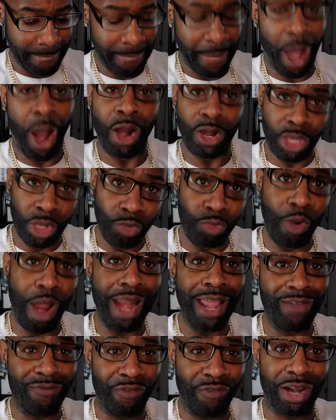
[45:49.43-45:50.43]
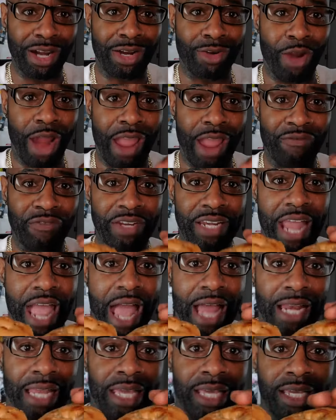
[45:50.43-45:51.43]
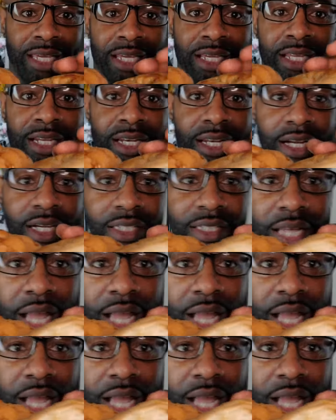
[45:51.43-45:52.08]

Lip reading: Are you ready for the grand finale? Look at